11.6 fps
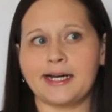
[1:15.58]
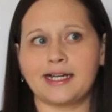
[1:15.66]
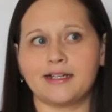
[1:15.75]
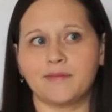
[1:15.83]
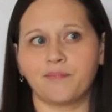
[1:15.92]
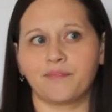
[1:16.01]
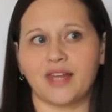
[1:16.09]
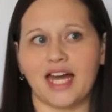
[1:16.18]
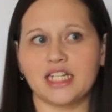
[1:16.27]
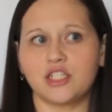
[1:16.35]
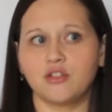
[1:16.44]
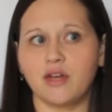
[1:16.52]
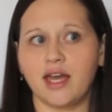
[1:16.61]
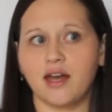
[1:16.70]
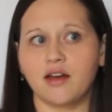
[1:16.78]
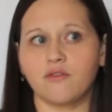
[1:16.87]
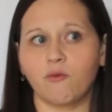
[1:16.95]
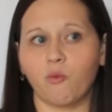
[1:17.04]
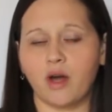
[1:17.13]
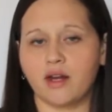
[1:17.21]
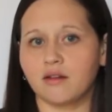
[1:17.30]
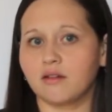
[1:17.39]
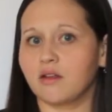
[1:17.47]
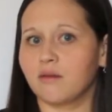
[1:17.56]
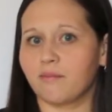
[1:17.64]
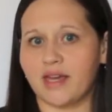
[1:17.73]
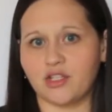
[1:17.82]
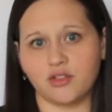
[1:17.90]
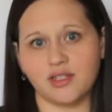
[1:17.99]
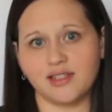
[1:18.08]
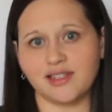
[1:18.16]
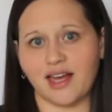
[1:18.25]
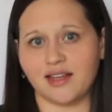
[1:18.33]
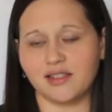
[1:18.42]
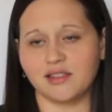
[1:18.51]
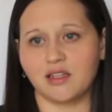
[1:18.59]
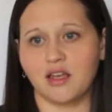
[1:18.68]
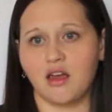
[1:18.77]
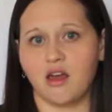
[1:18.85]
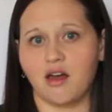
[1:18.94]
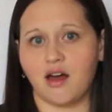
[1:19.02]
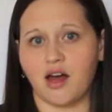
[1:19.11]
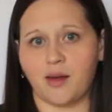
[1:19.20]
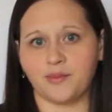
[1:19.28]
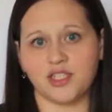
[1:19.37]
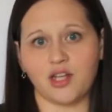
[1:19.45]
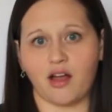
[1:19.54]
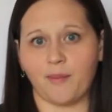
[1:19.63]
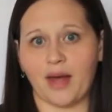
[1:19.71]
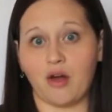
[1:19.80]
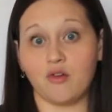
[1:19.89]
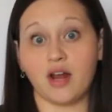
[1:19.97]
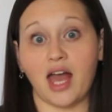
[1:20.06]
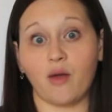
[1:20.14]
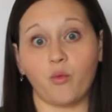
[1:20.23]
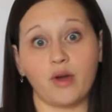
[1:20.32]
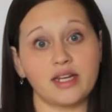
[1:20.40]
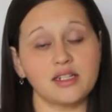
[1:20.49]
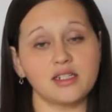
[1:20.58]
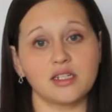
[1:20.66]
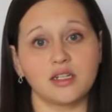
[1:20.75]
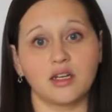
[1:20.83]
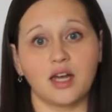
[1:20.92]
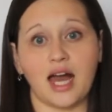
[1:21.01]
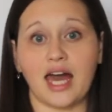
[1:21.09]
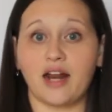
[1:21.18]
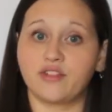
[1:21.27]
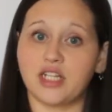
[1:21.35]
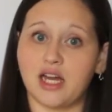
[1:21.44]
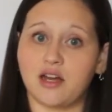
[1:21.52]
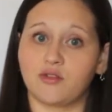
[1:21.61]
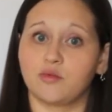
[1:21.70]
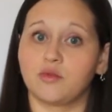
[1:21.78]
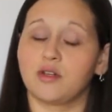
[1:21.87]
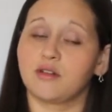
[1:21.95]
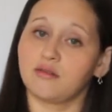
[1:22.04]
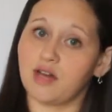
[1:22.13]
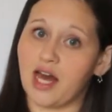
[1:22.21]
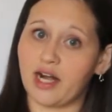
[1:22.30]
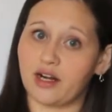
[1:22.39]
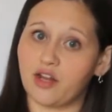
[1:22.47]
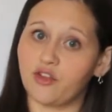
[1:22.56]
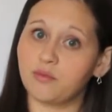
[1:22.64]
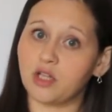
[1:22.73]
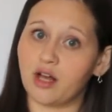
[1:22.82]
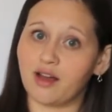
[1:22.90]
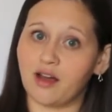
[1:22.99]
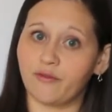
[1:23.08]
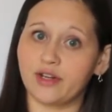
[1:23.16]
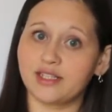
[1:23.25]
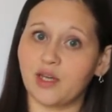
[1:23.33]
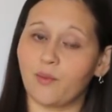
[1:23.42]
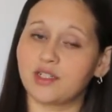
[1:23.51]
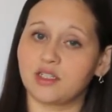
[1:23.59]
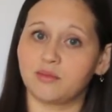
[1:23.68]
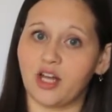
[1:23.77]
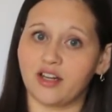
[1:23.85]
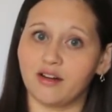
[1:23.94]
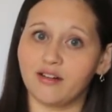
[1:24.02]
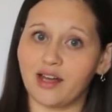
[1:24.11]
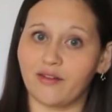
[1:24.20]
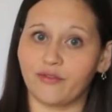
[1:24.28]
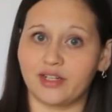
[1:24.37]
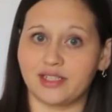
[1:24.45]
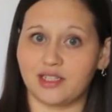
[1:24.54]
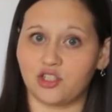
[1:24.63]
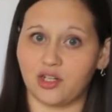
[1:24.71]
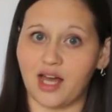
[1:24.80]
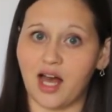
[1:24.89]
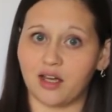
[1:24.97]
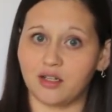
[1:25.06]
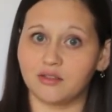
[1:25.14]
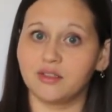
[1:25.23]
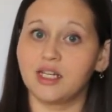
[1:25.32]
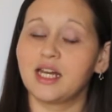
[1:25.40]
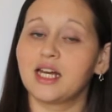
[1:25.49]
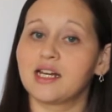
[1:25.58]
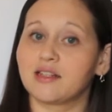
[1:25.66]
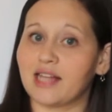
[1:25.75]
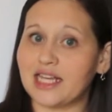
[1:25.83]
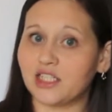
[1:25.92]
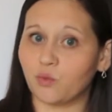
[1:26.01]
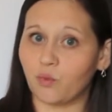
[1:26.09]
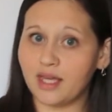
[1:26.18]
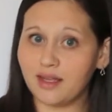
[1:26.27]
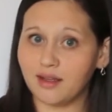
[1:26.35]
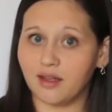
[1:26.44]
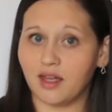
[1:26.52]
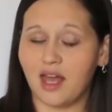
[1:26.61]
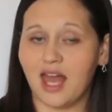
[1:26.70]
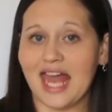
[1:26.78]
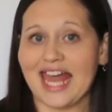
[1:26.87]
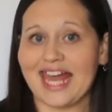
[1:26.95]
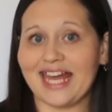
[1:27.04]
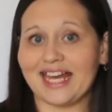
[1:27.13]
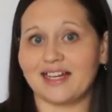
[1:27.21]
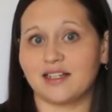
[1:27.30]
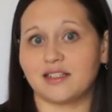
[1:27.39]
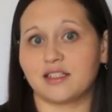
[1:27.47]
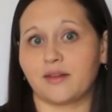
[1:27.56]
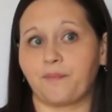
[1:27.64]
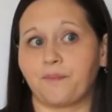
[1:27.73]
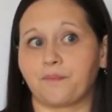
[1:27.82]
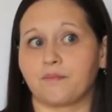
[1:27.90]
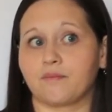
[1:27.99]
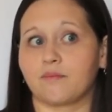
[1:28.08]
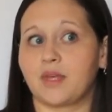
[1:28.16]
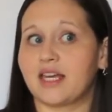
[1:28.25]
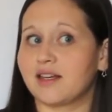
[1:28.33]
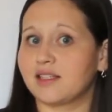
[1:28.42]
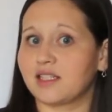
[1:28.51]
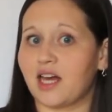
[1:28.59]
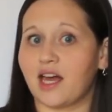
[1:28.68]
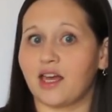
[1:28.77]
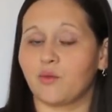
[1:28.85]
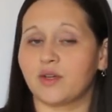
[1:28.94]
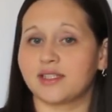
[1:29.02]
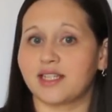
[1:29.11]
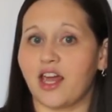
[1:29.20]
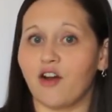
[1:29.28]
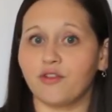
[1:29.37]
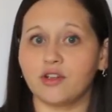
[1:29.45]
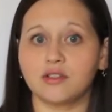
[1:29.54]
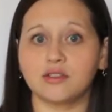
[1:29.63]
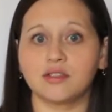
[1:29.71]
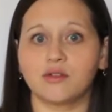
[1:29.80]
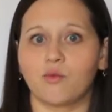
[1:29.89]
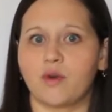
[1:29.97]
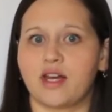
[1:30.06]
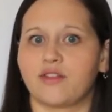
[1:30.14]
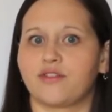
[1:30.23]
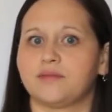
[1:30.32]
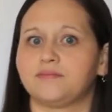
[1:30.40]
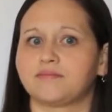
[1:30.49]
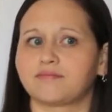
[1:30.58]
I do have one major success to talk about. I went out of town on another blog conference. I went to the Blog Her Conference in Chicago last week, and because I was careful with